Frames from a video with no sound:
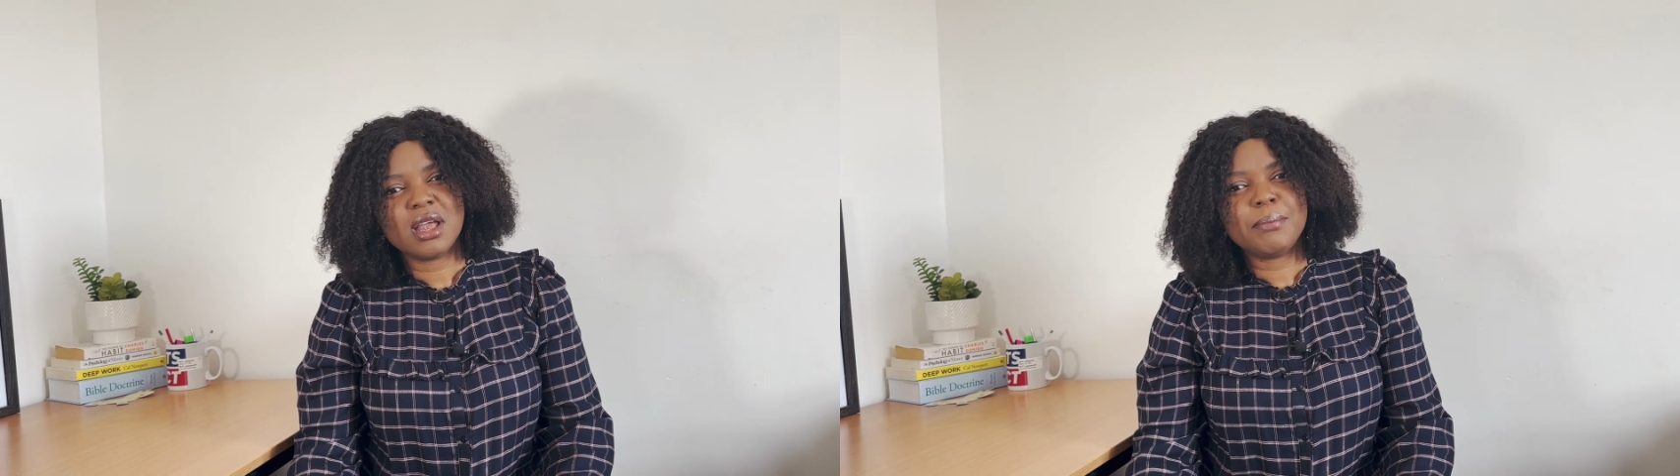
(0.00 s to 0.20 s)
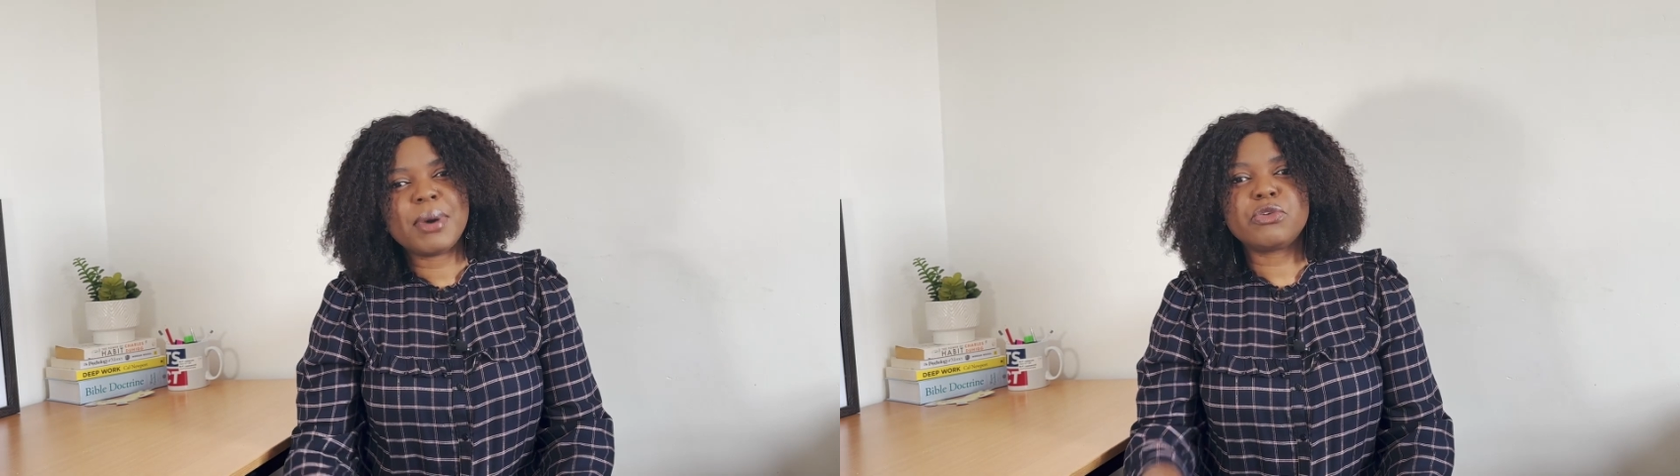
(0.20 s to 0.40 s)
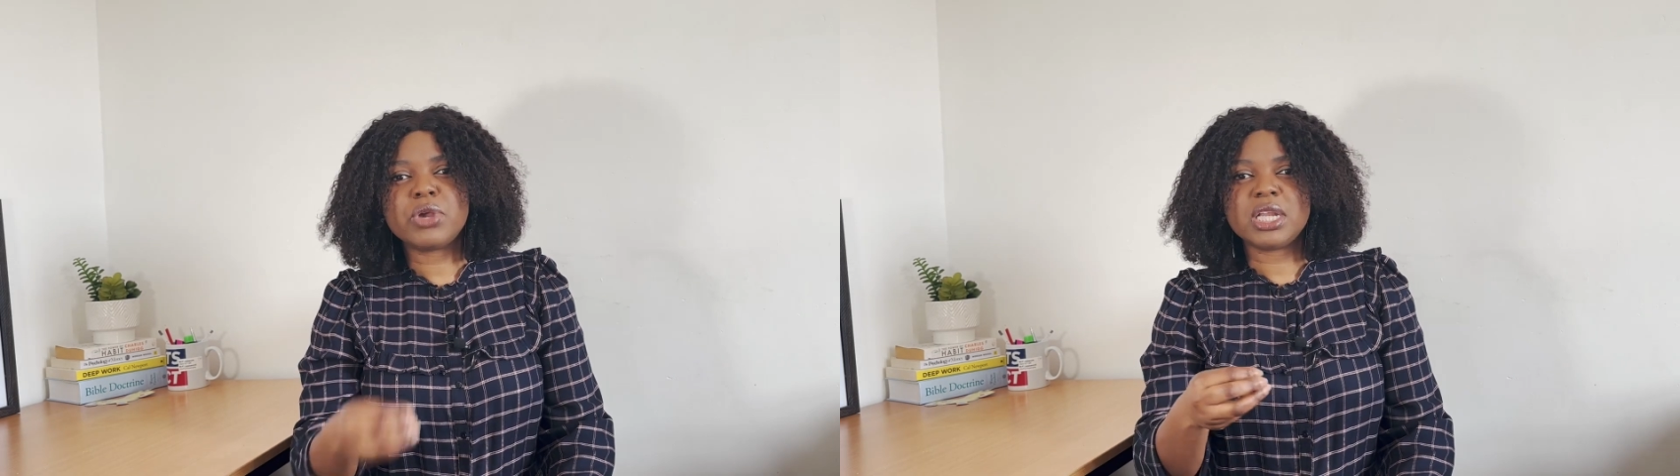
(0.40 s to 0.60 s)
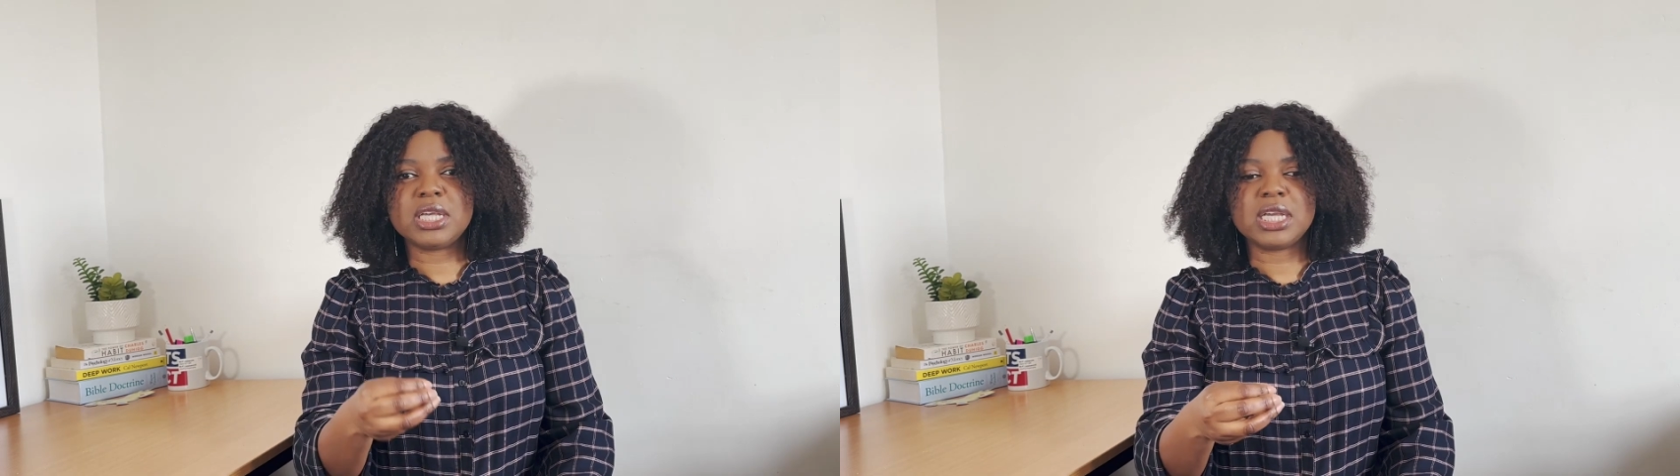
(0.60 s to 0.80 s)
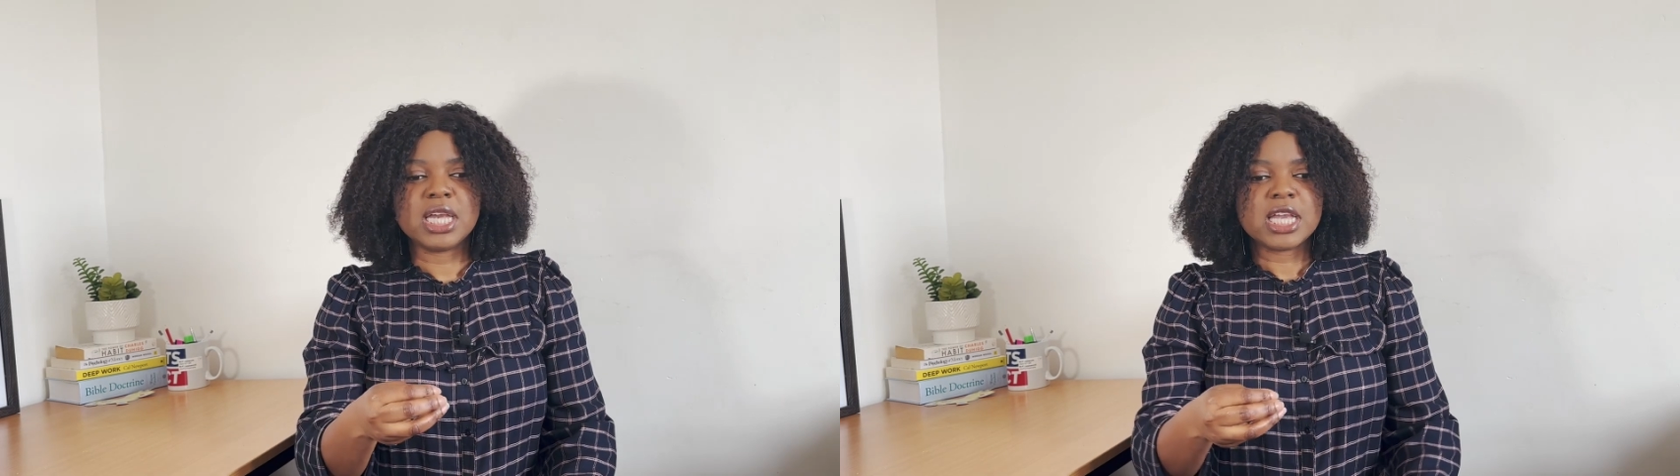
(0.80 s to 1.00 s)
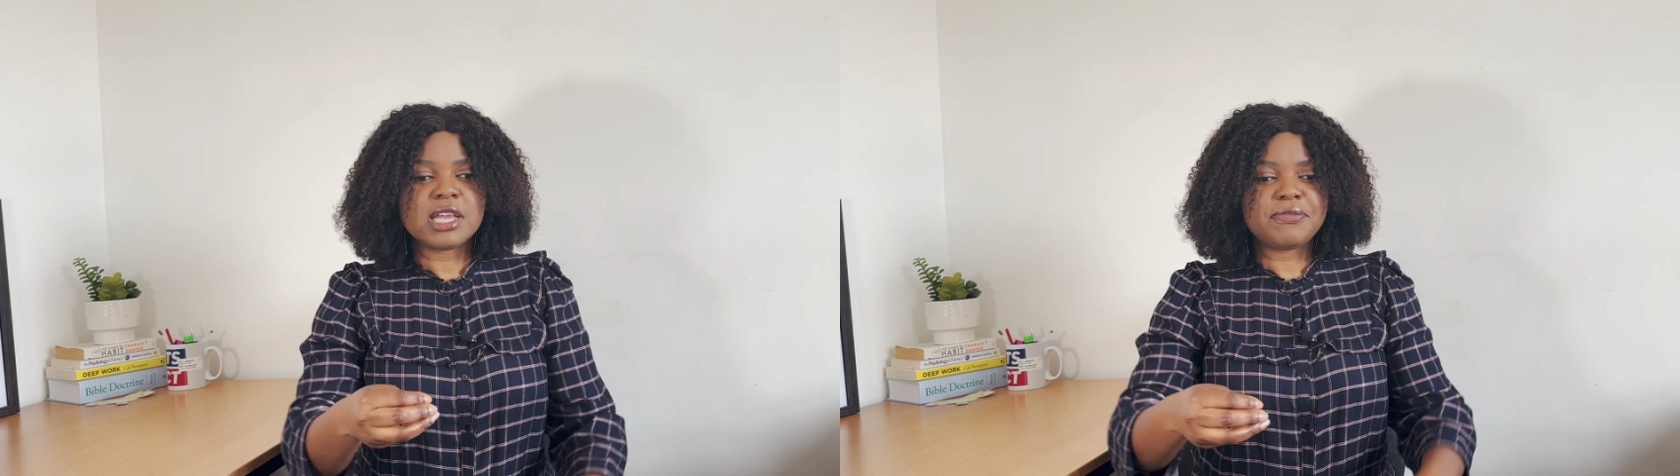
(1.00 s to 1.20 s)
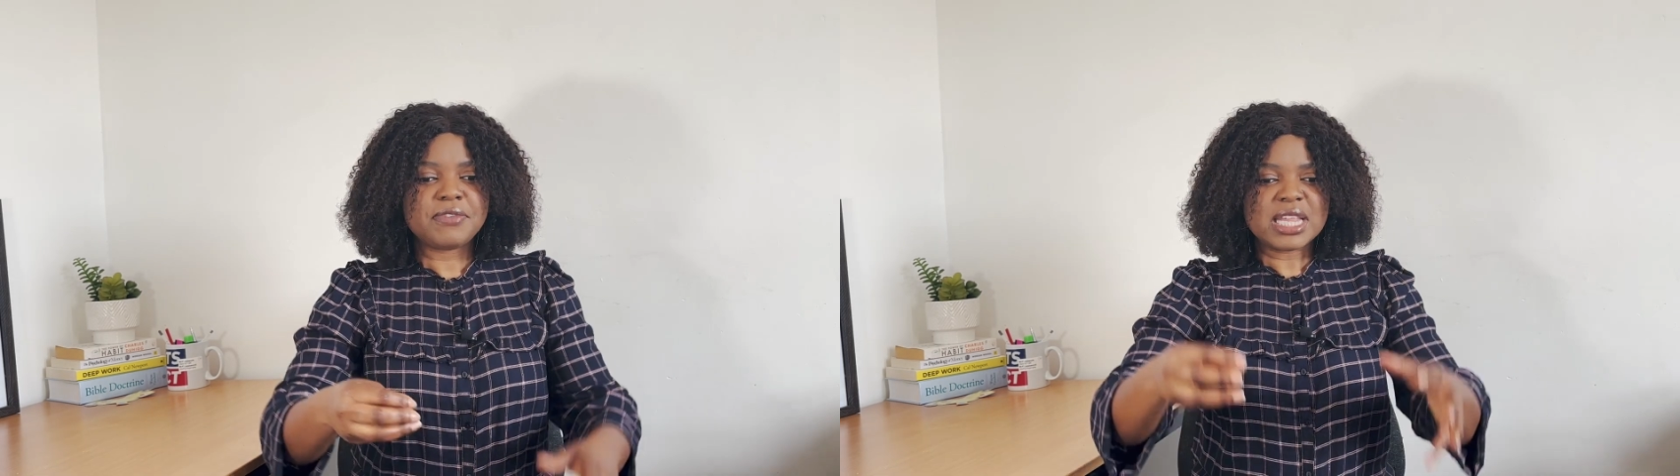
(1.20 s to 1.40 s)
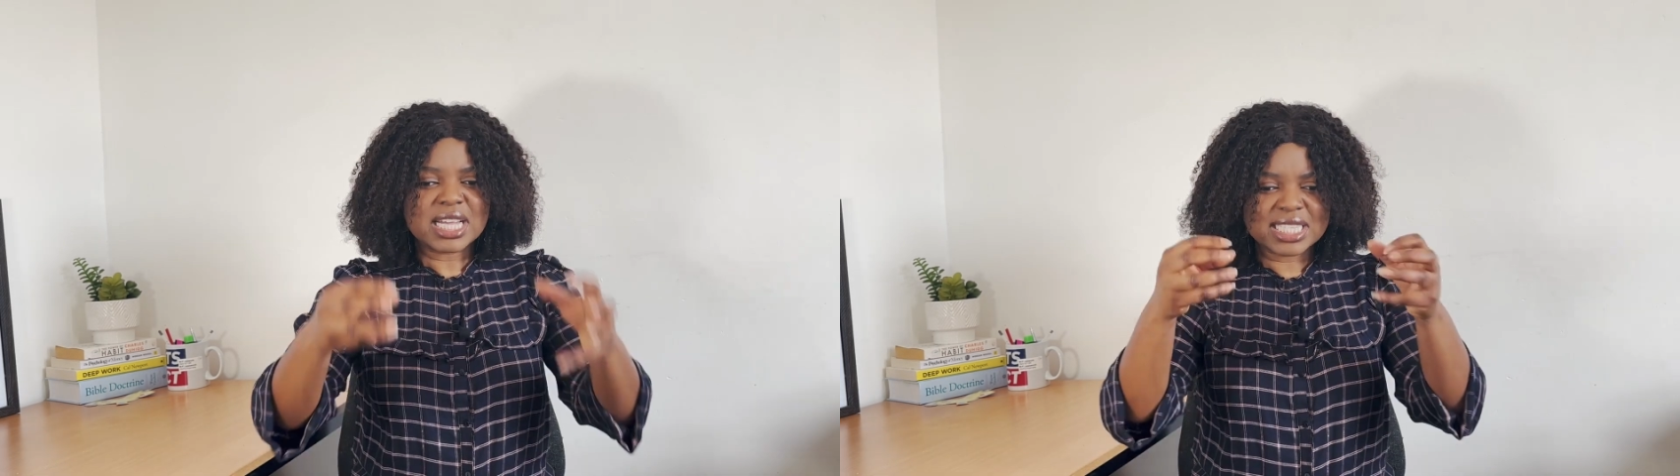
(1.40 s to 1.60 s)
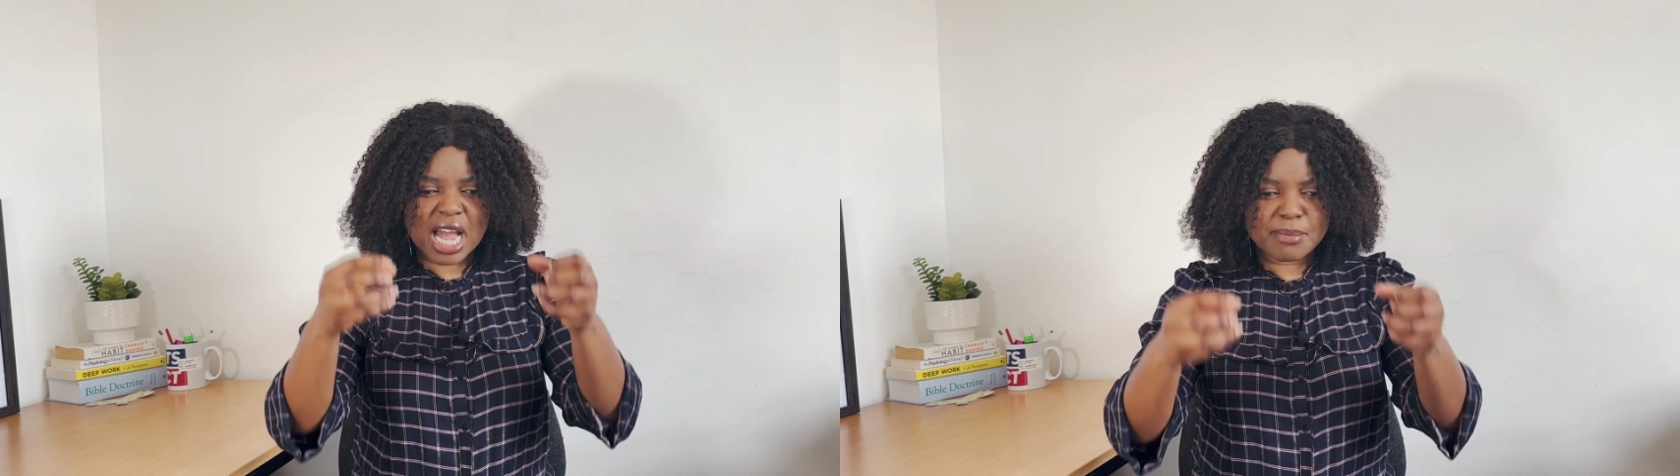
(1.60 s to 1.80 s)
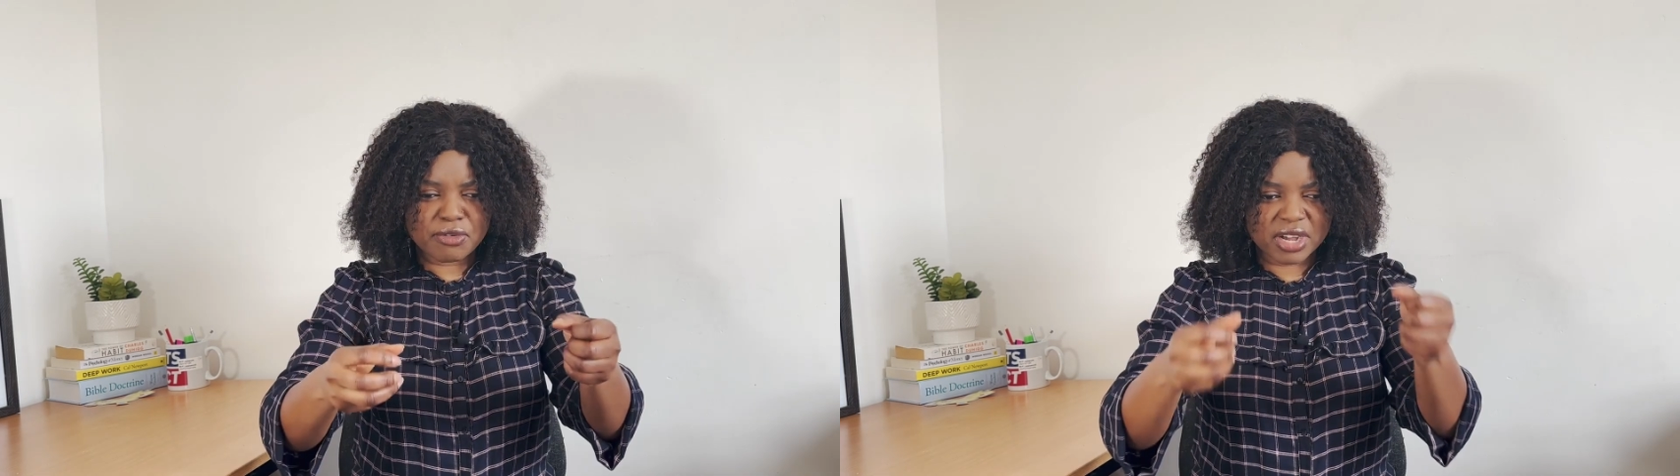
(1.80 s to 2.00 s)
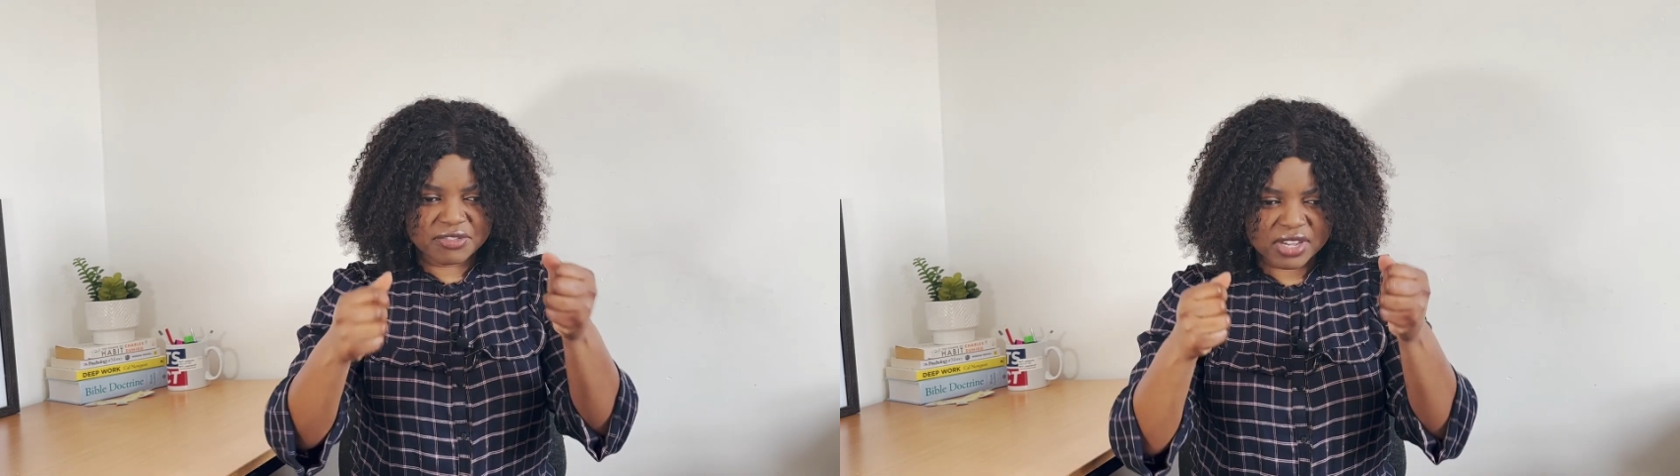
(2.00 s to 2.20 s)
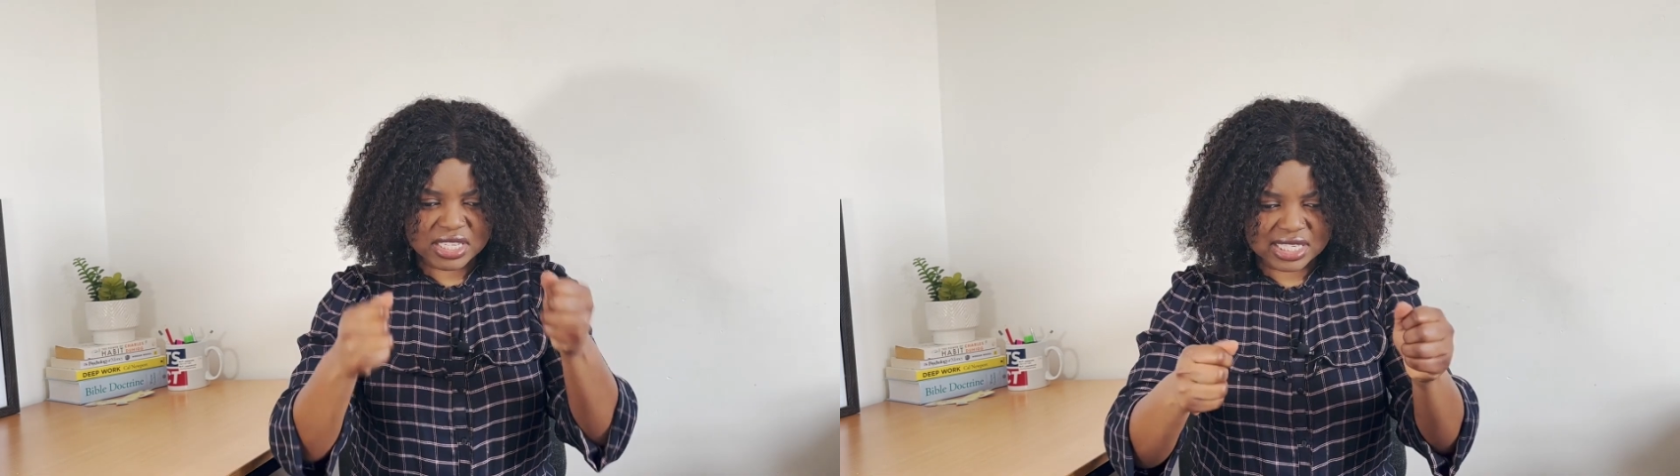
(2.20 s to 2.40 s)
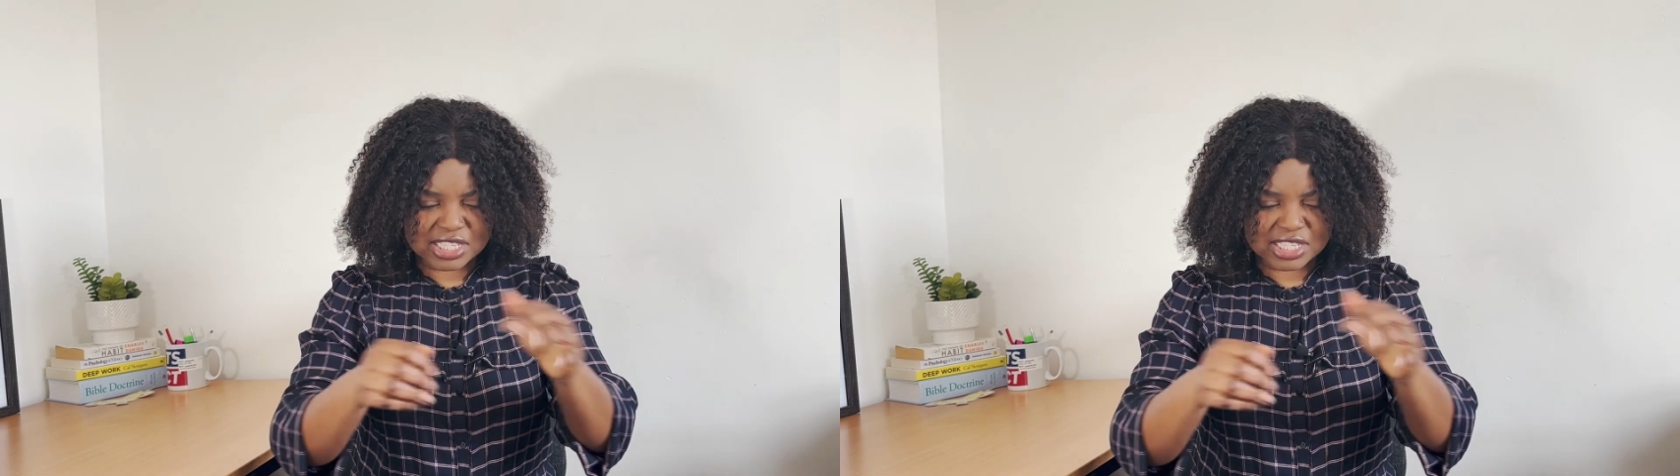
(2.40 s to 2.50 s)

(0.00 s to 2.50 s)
But really, if in the time of adversity,